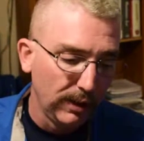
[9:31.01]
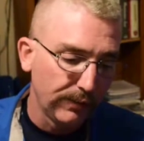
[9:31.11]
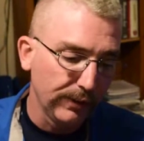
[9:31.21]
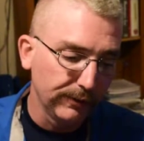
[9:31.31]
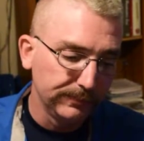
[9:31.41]

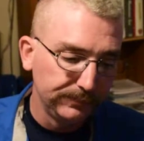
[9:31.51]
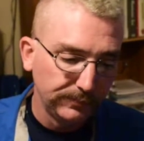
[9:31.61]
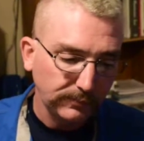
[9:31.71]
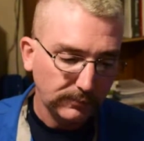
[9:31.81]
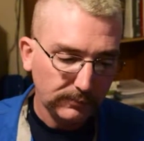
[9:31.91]
So,
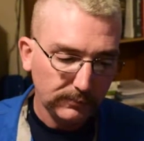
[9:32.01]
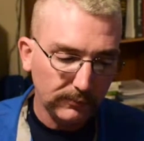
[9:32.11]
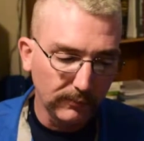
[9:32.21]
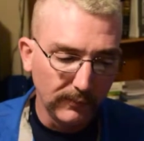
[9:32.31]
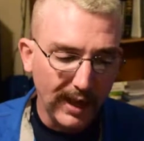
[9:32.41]

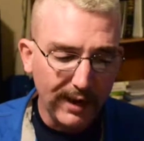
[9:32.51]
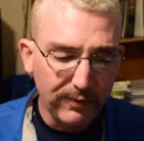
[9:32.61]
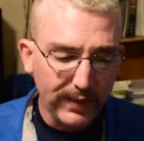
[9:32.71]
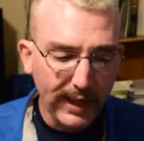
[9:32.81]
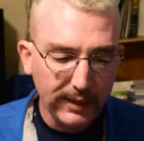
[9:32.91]
after
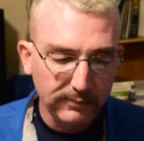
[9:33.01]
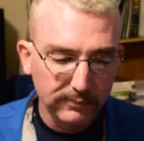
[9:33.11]
that,